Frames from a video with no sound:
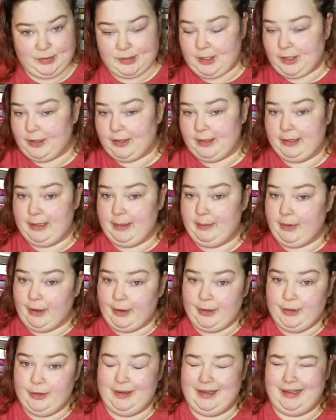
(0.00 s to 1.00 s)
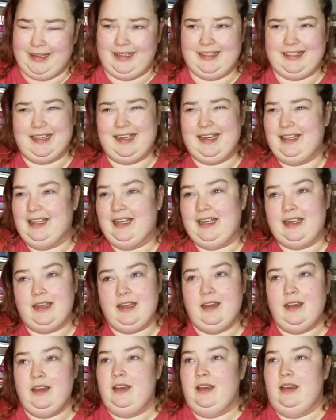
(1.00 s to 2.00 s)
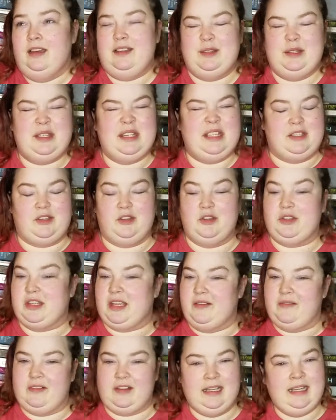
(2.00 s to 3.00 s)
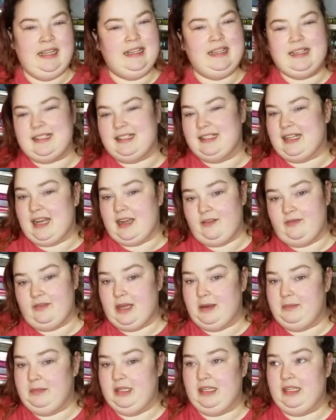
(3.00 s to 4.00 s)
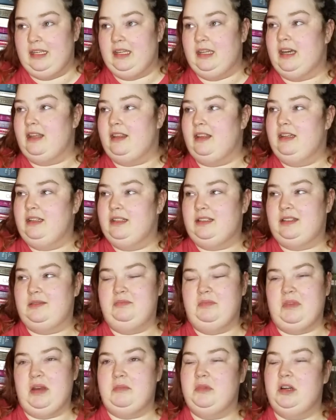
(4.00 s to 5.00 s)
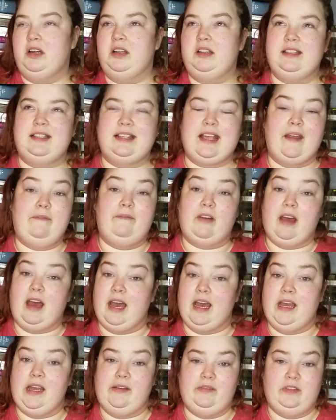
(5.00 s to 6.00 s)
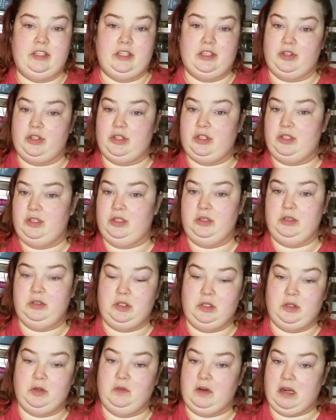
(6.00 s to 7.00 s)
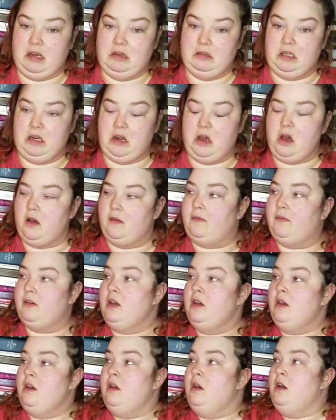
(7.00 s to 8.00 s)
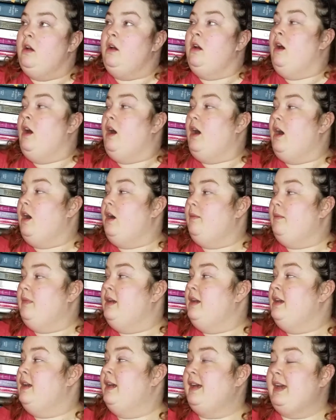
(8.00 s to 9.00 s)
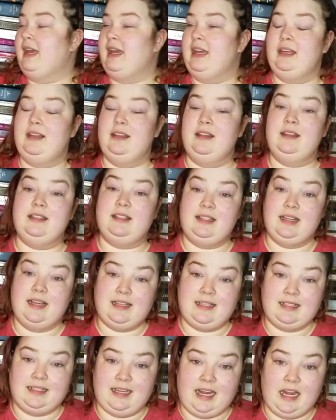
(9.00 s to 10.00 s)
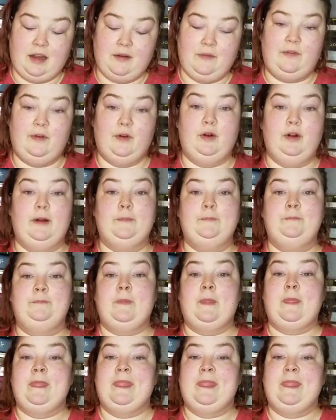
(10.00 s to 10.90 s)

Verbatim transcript: is currently borrowing. He's got like six or seven. He doesn't have that many. I think it's, I'm gonna say five just to round it off. Um, and this doesn't count for